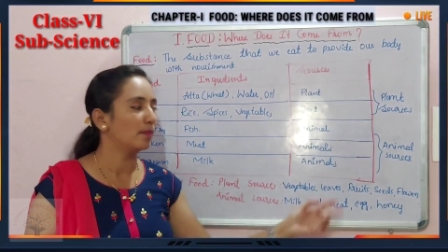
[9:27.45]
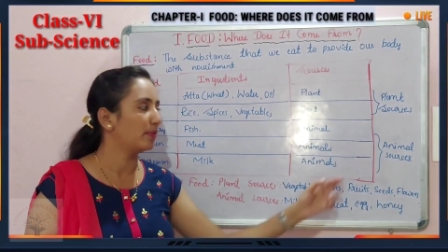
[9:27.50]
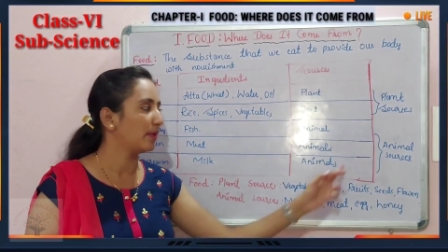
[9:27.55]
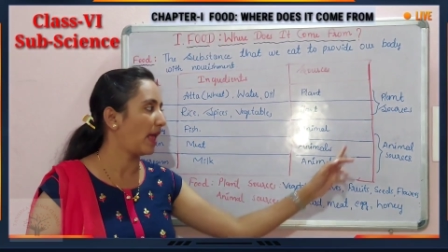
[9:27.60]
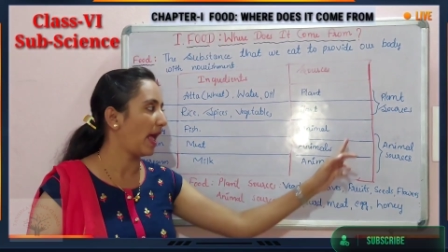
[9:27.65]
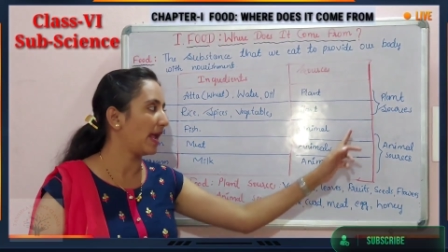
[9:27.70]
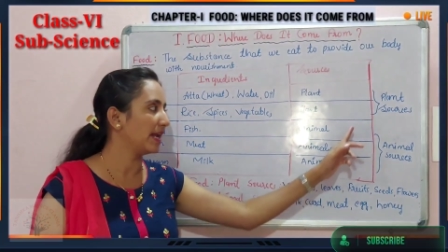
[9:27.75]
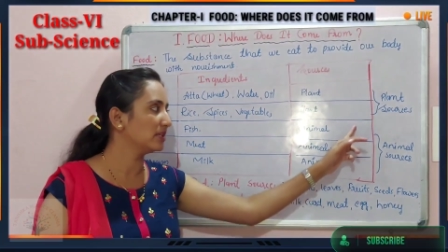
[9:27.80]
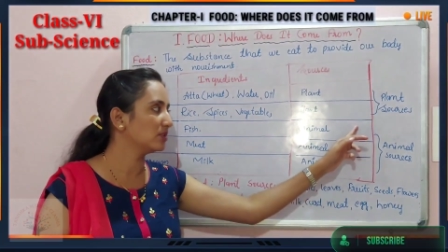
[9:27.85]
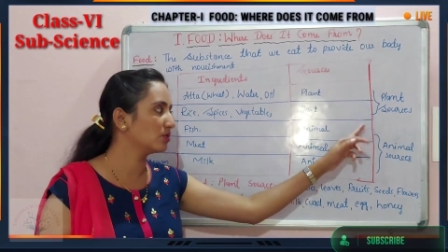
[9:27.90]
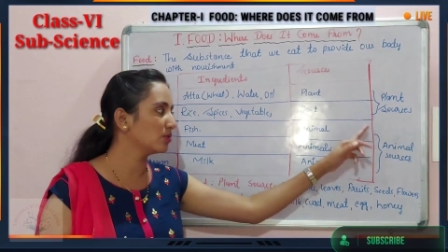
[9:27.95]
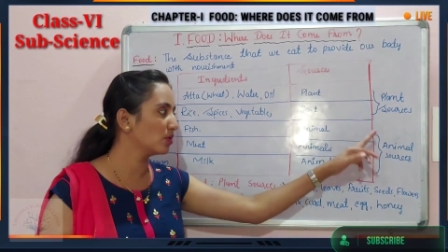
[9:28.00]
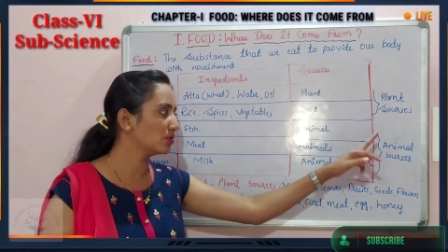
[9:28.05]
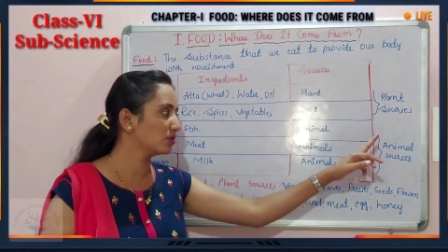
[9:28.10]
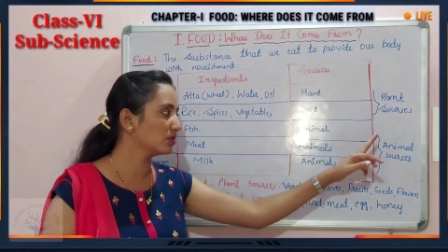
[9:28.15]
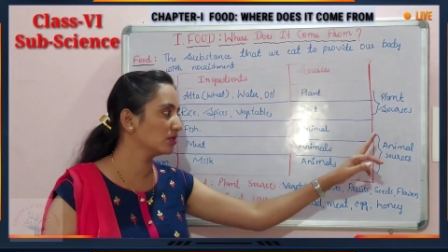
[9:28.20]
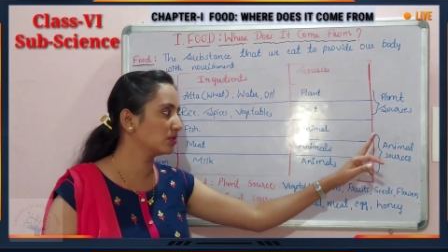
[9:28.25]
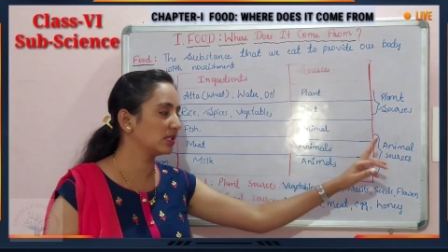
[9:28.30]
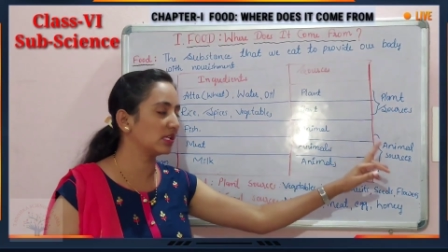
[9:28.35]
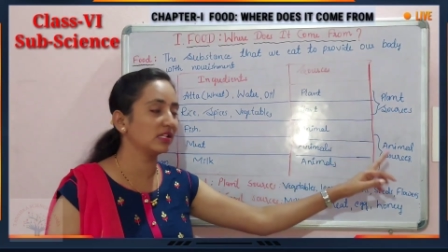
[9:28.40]
plant
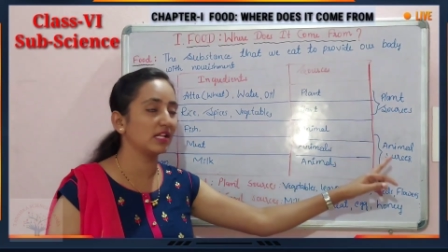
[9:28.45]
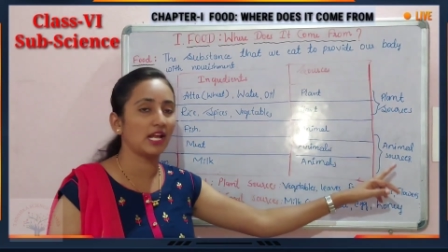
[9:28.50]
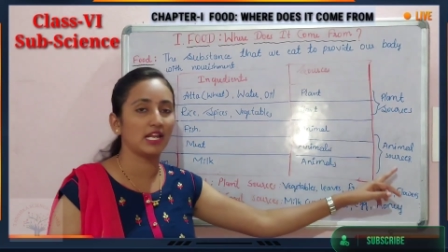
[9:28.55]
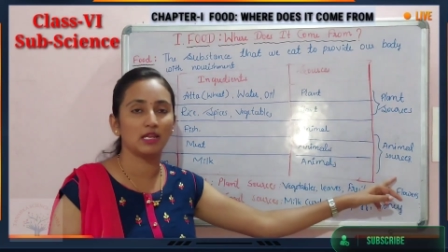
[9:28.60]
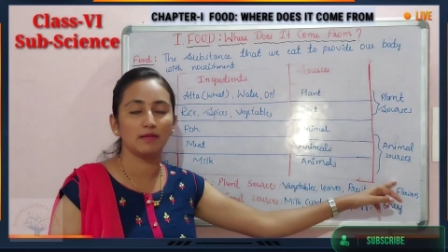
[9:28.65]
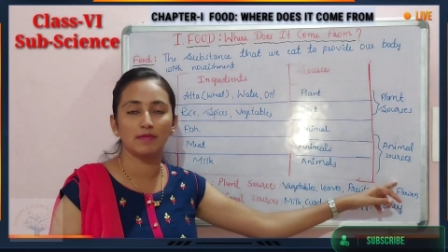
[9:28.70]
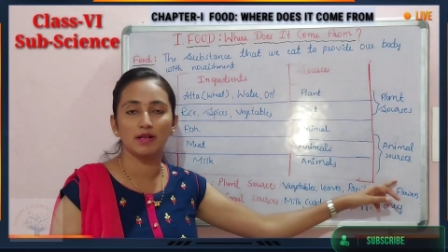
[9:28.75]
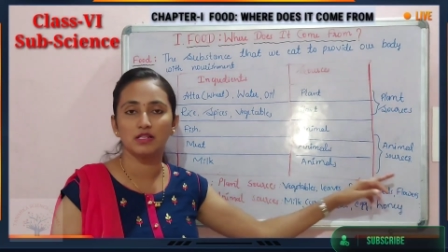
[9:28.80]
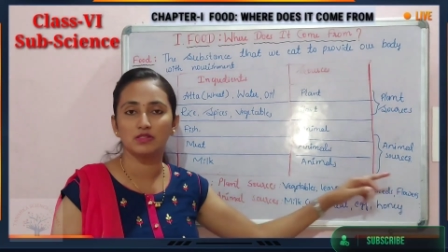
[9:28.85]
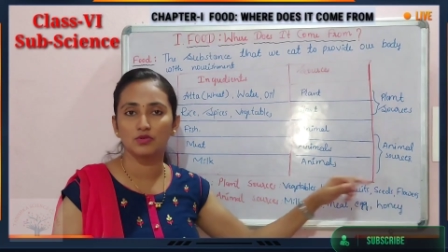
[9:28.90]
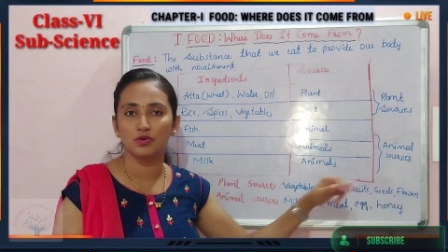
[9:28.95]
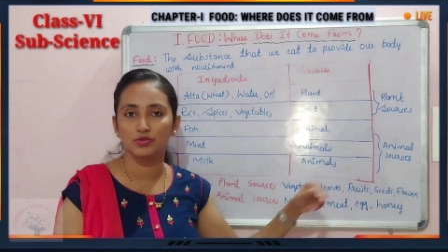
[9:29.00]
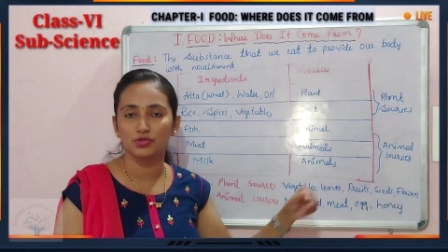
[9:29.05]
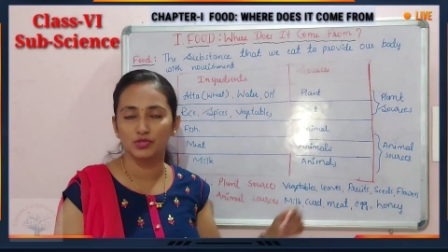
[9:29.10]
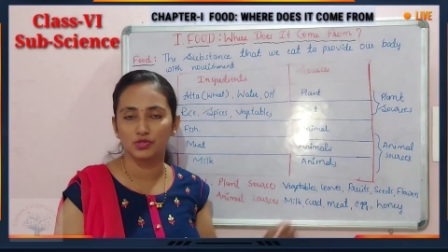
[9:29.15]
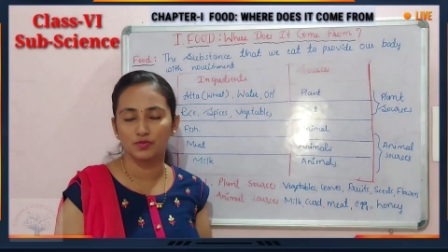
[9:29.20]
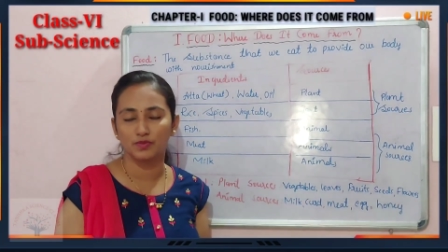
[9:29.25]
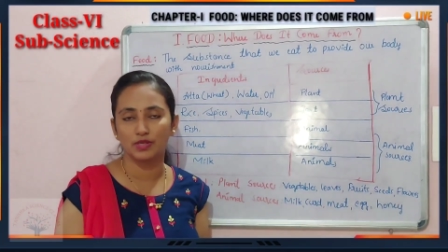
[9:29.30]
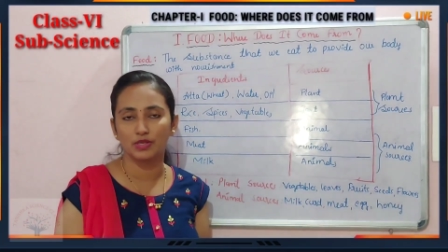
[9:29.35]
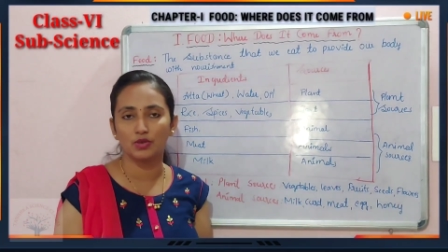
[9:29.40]
sources and animal
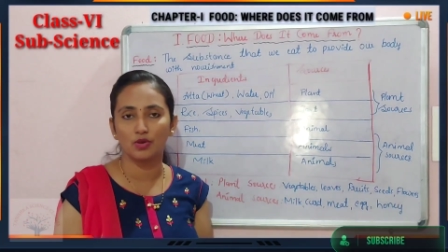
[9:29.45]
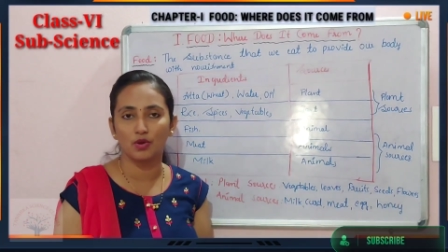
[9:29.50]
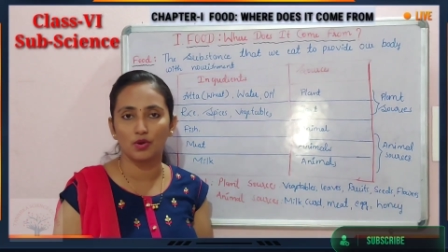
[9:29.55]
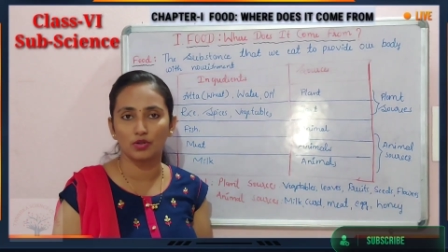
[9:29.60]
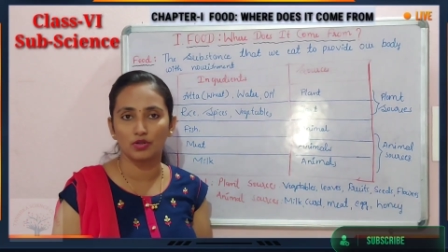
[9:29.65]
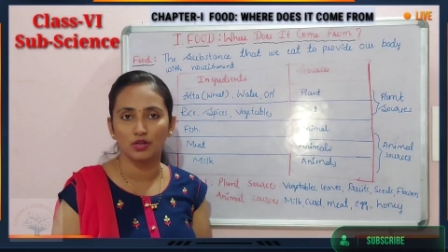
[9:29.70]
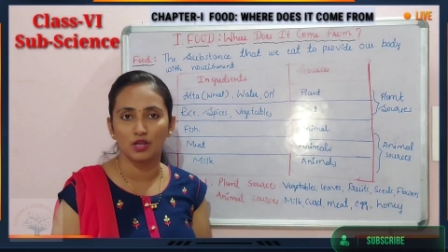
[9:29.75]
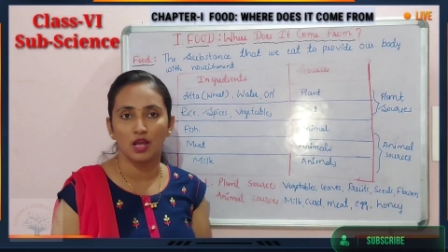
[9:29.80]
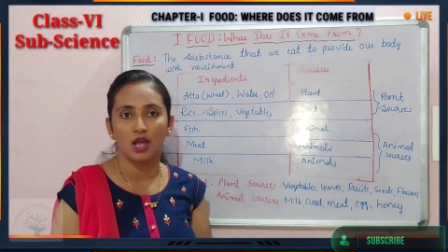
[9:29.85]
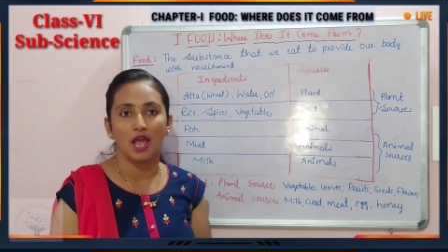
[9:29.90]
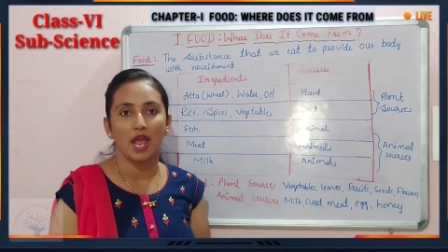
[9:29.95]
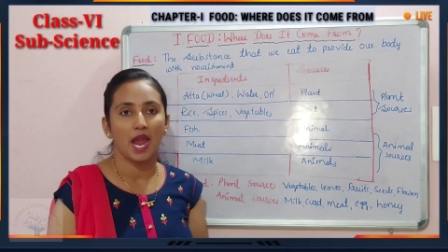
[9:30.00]
sources we got,